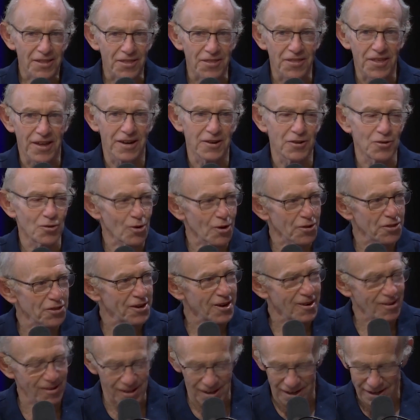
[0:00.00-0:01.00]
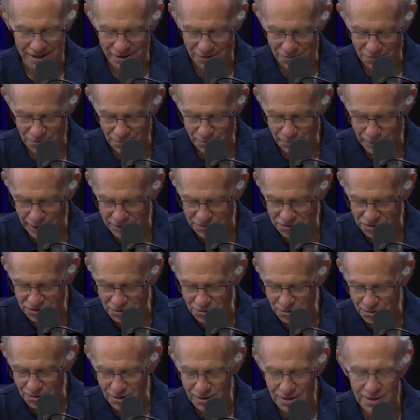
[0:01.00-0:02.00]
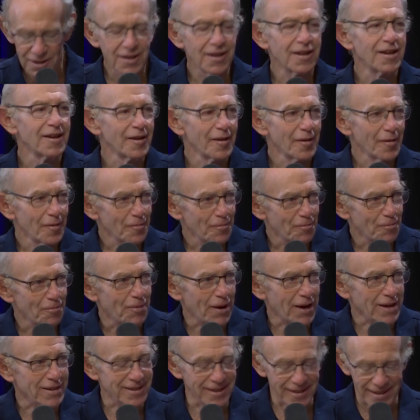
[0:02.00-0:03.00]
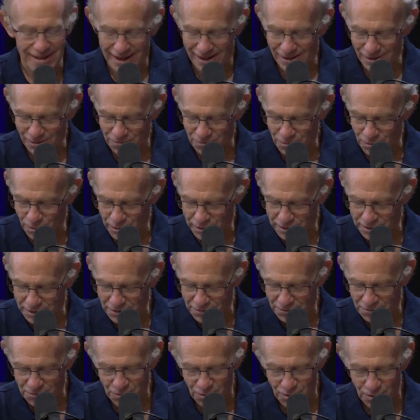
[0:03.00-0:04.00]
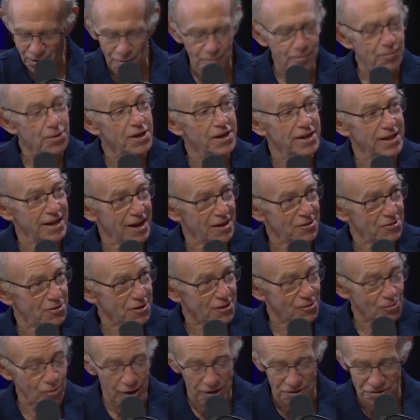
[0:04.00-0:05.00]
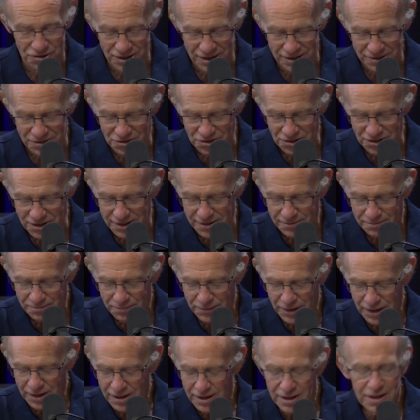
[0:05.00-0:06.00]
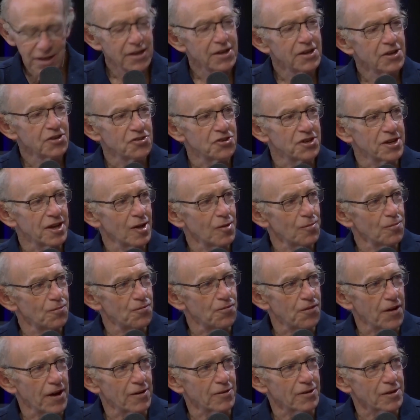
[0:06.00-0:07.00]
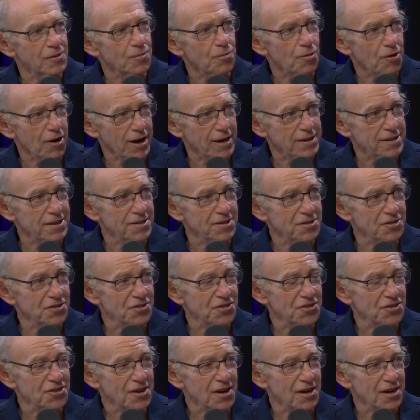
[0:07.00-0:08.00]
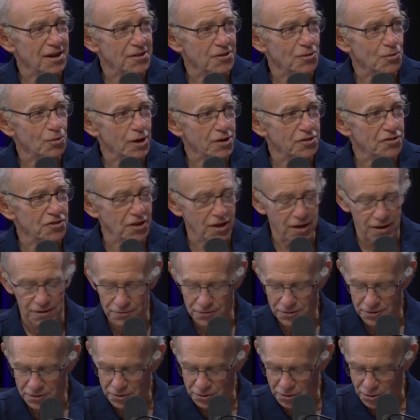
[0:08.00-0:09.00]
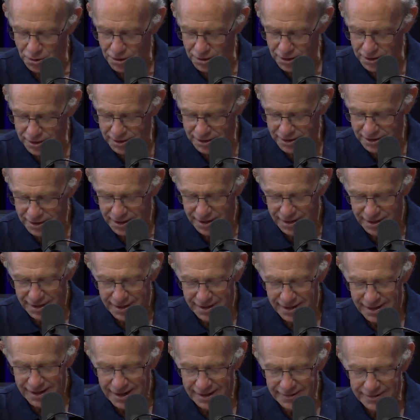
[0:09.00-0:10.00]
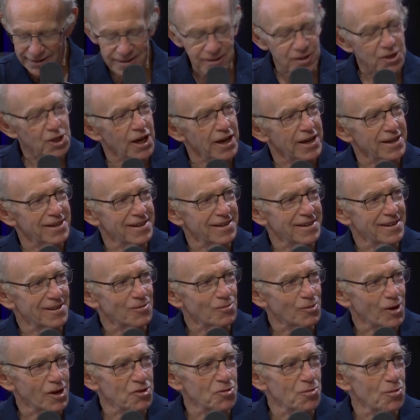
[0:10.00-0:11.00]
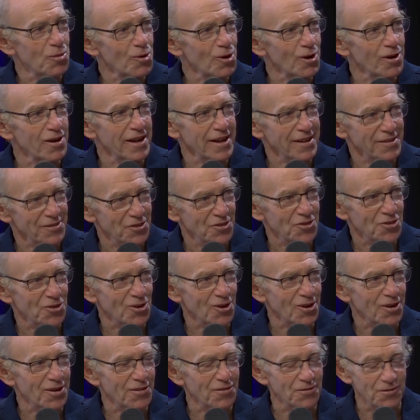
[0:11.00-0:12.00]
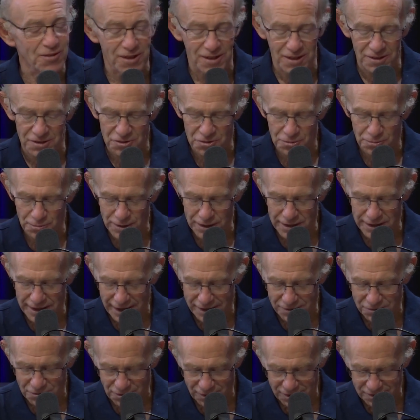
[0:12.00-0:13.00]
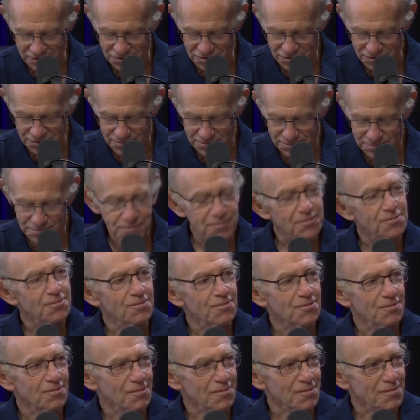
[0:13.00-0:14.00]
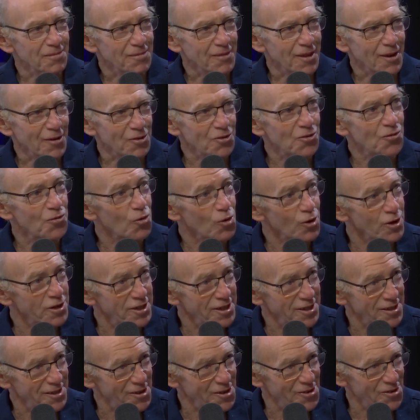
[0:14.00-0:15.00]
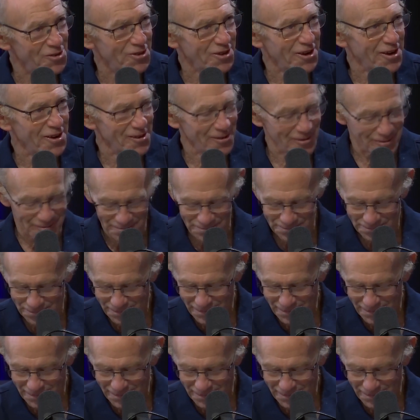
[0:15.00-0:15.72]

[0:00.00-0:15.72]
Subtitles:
then North Carolina for med school, back to California for her pediatric residency. She helped found a practice on the west side of New York and then landed in Westport and started Village Pediatrics. That was 14 years ago.